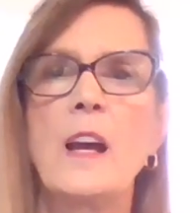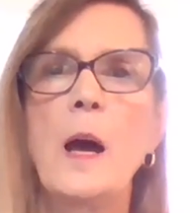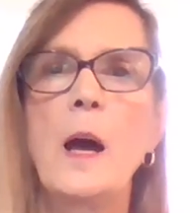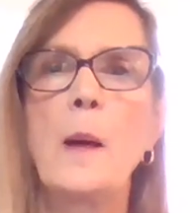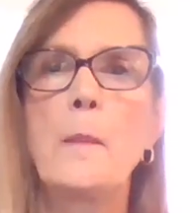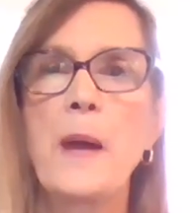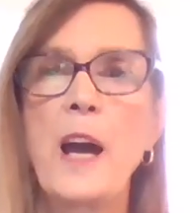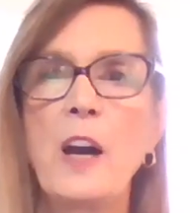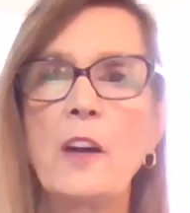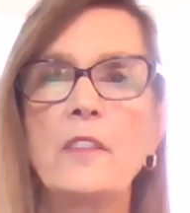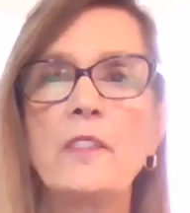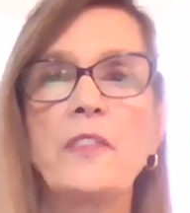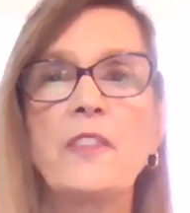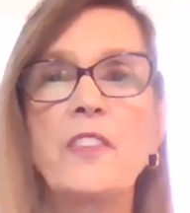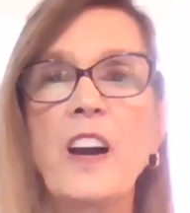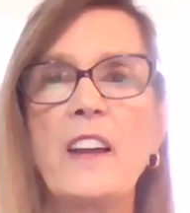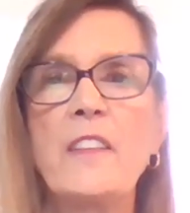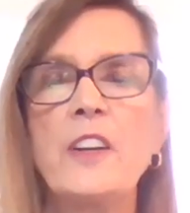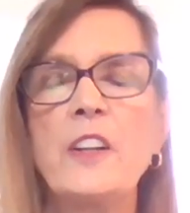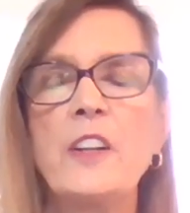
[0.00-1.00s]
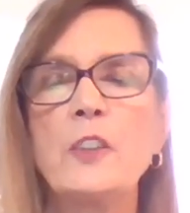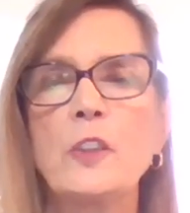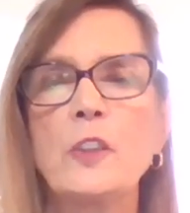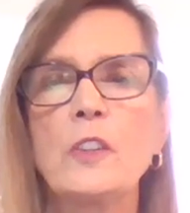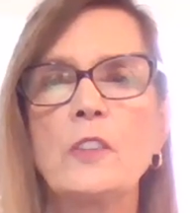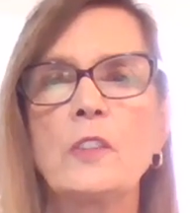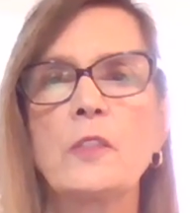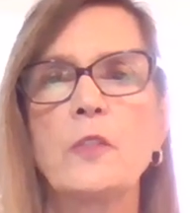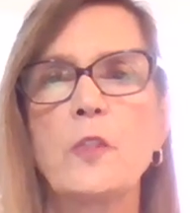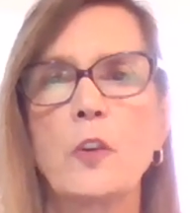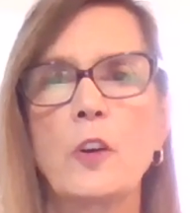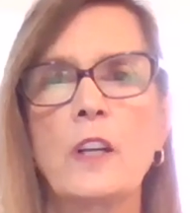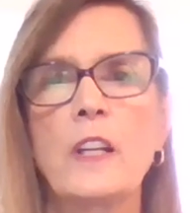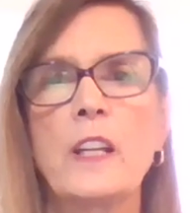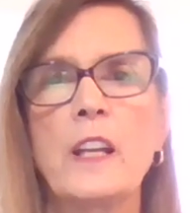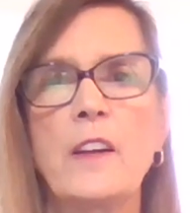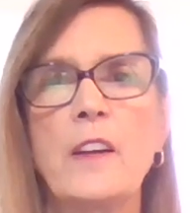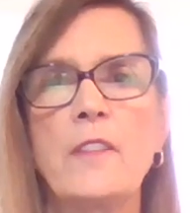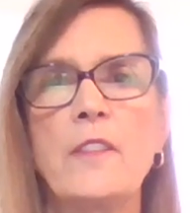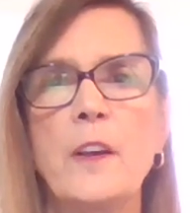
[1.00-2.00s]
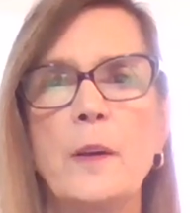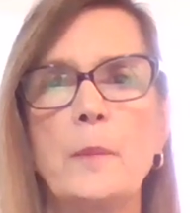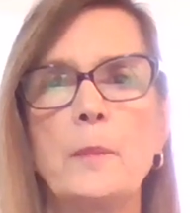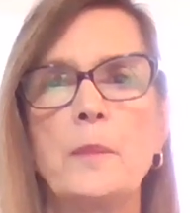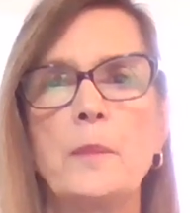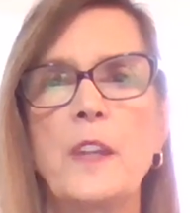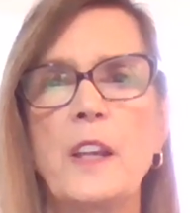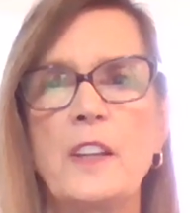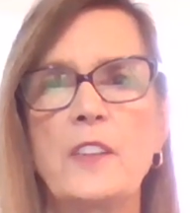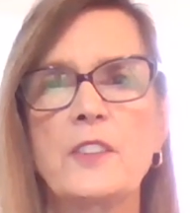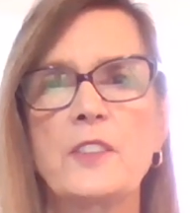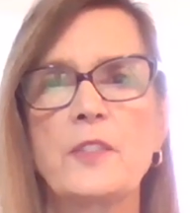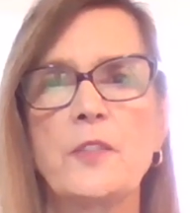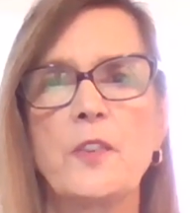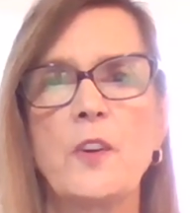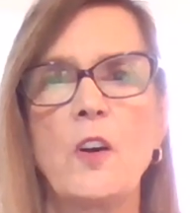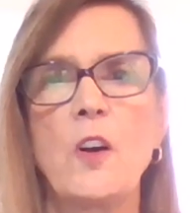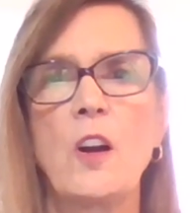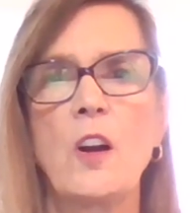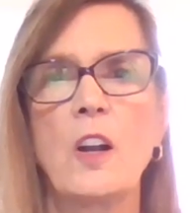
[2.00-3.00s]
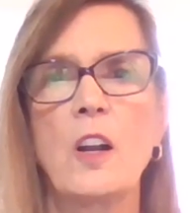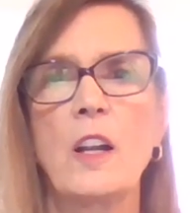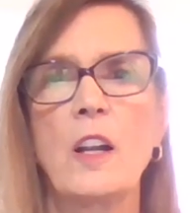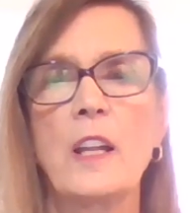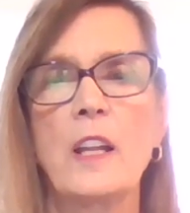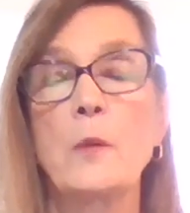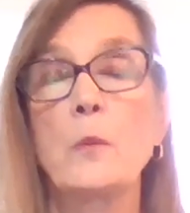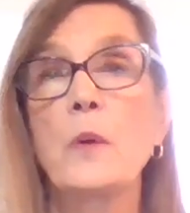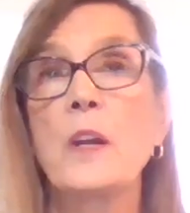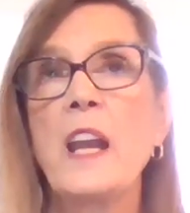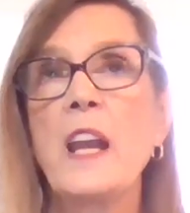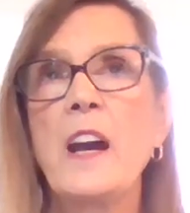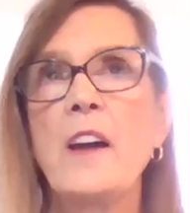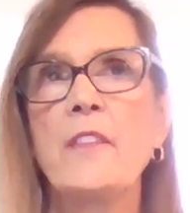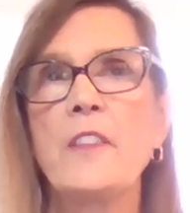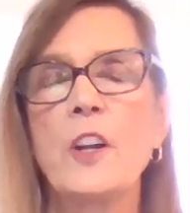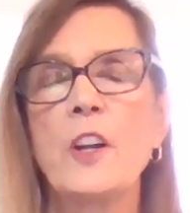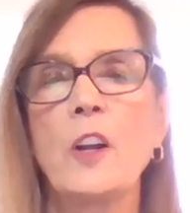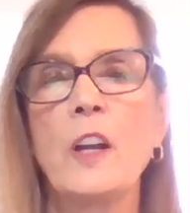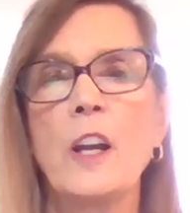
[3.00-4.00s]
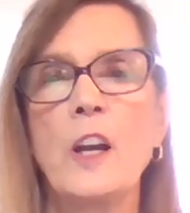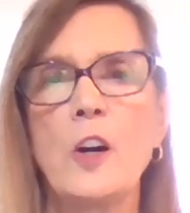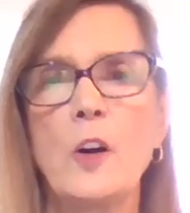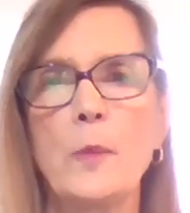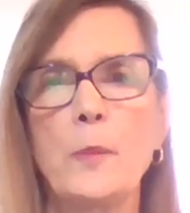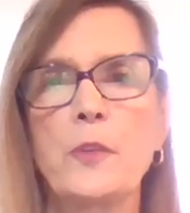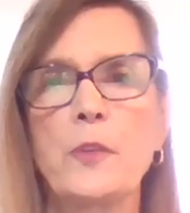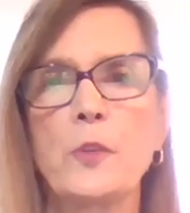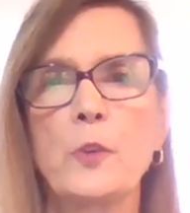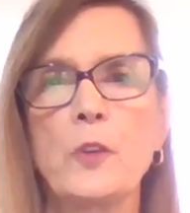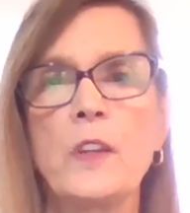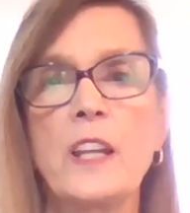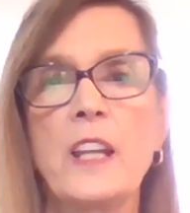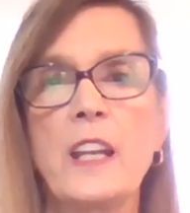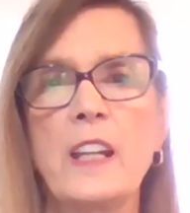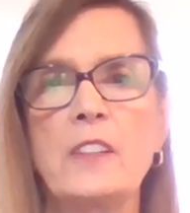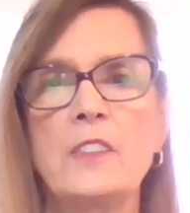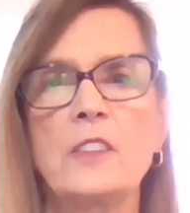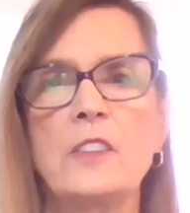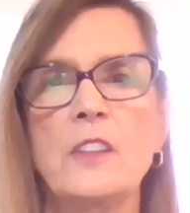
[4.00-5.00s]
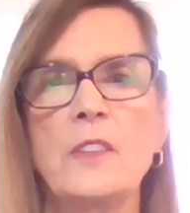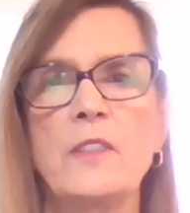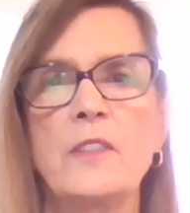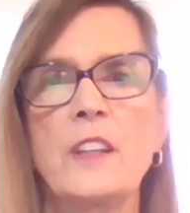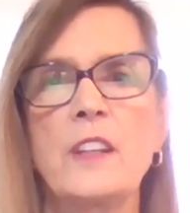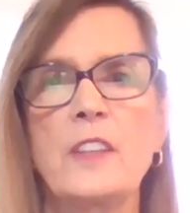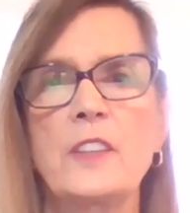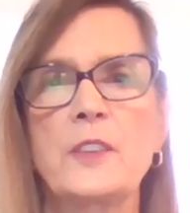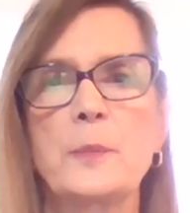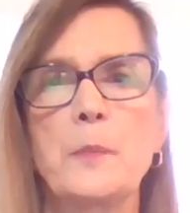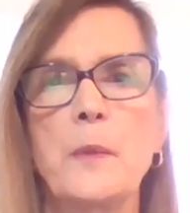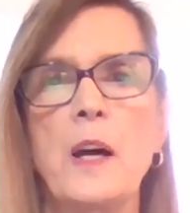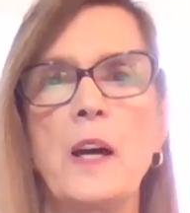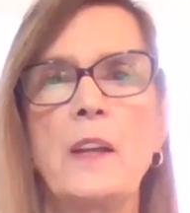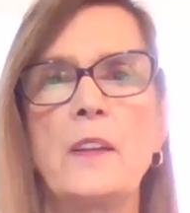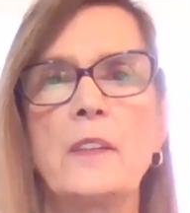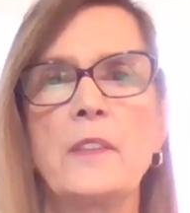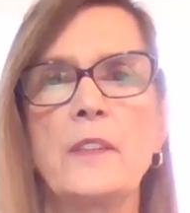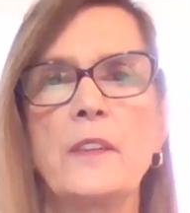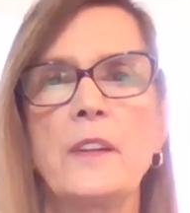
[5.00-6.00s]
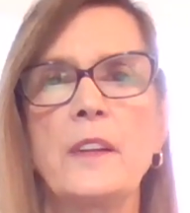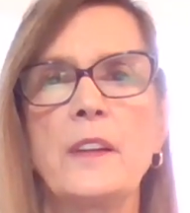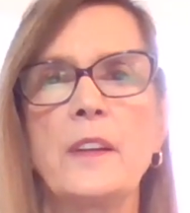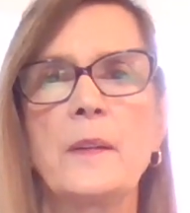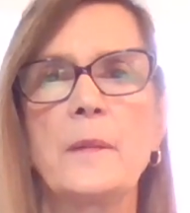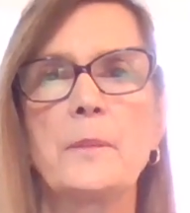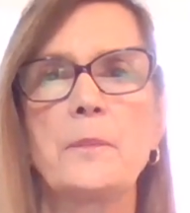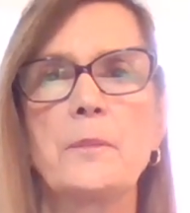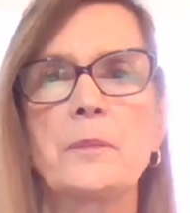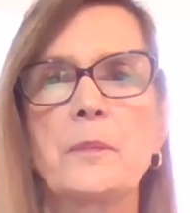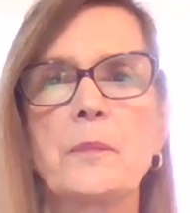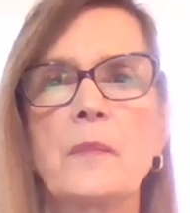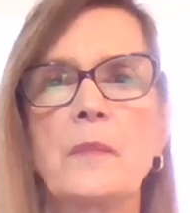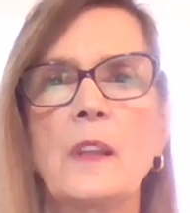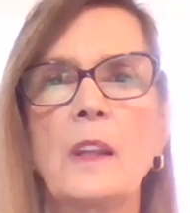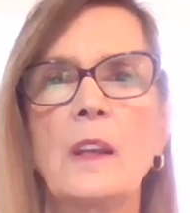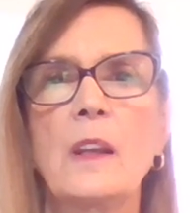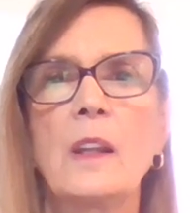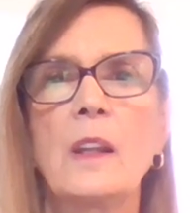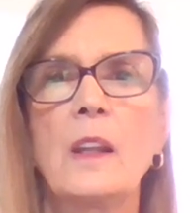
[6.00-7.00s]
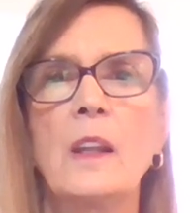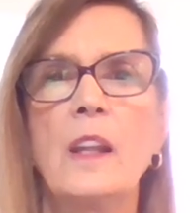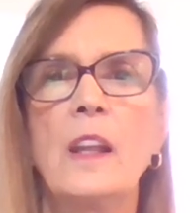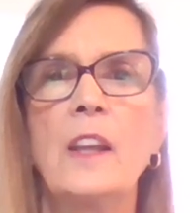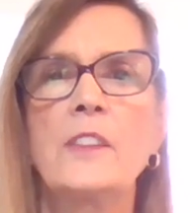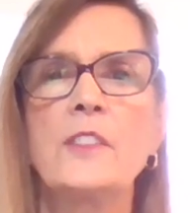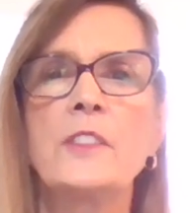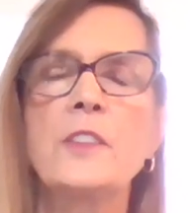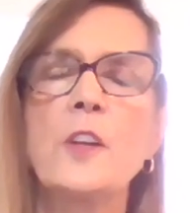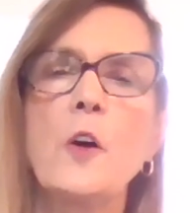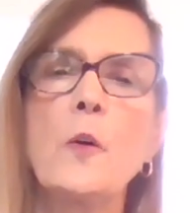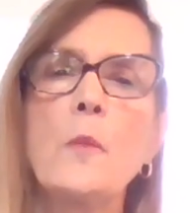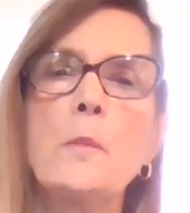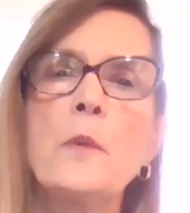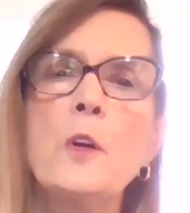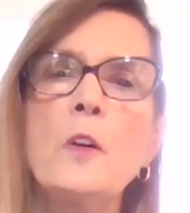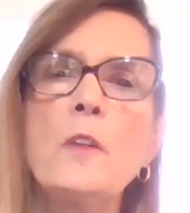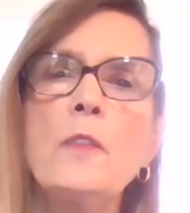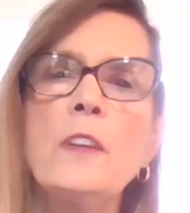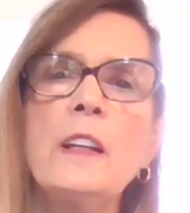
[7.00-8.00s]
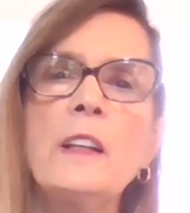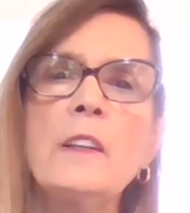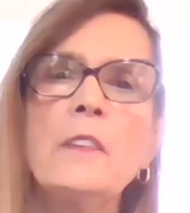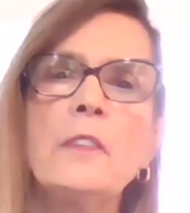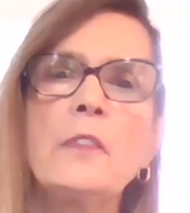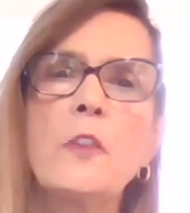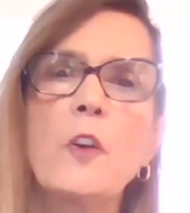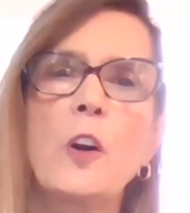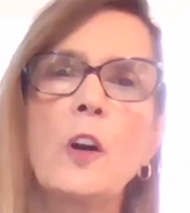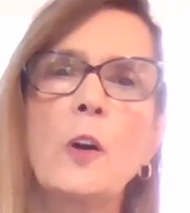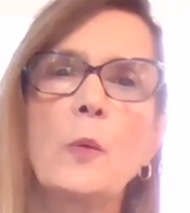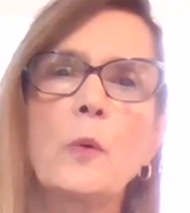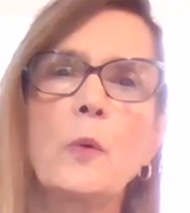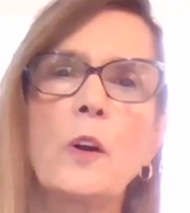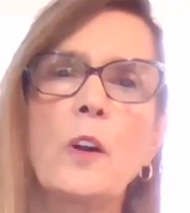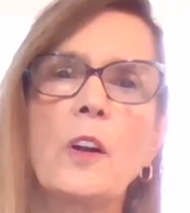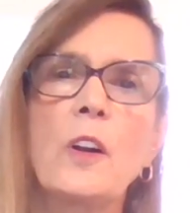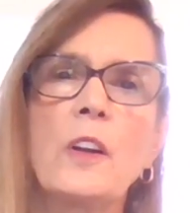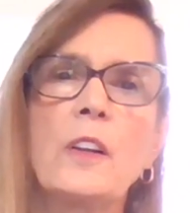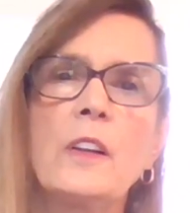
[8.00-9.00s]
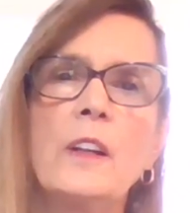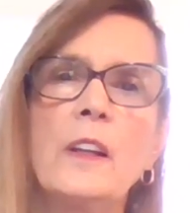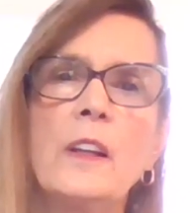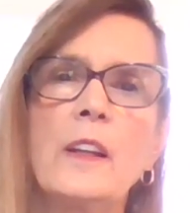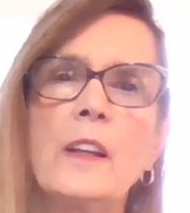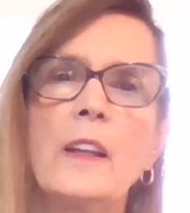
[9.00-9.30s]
about 540 of them thus far, and we have their help through the end of this month. So moving forward,